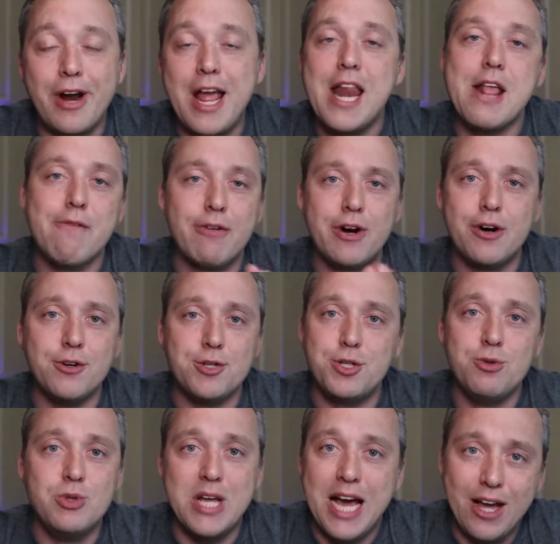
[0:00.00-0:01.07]
antivirus
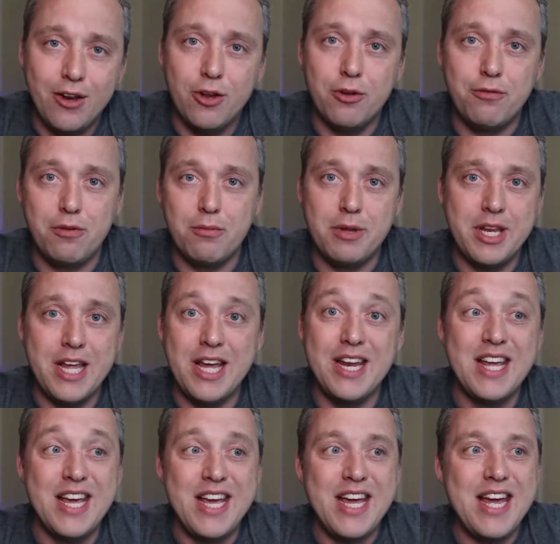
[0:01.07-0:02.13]
you download from the
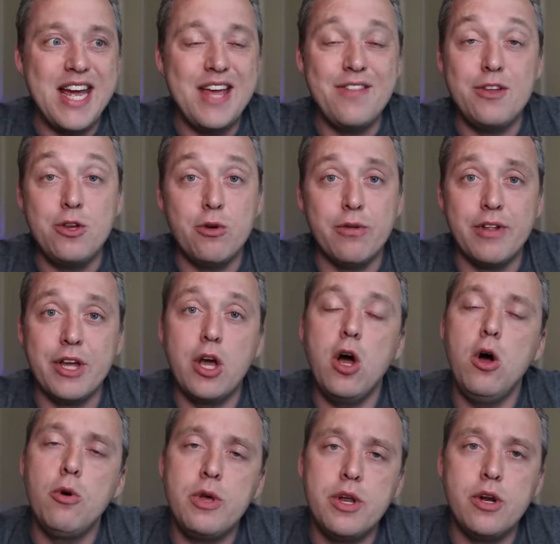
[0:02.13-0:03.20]
net, and then you think,
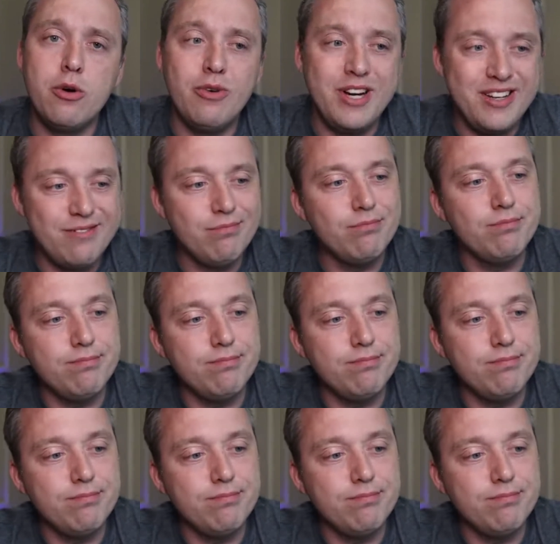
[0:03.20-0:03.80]
oh, you know what?